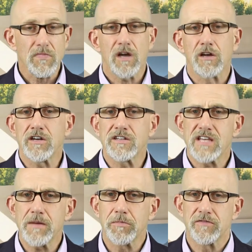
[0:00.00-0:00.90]
A good
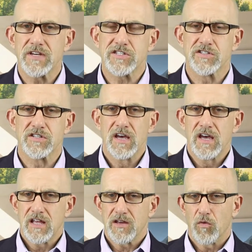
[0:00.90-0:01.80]
example of this is
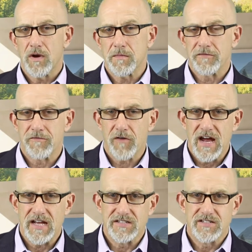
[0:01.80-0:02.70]
that one of my
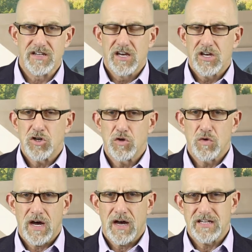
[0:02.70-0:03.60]
friends,
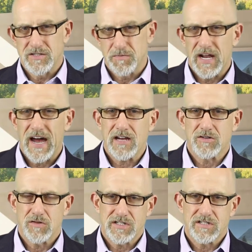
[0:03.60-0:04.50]
who uh, is a
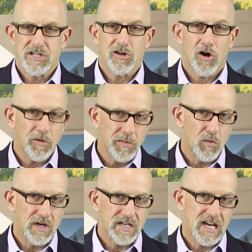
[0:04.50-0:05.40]
podiatrist, she called me
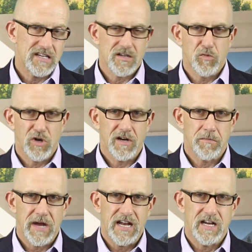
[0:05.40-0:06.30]
one day somewhat in a
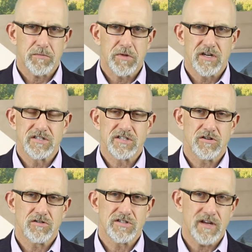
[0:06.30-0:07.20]
panic because
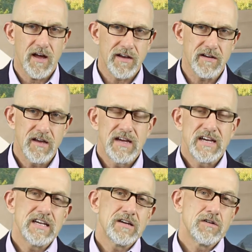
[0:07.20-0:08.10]
her son,
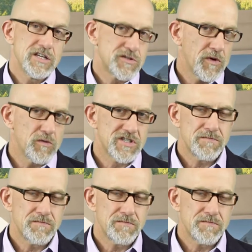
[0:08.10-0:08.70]
his foot was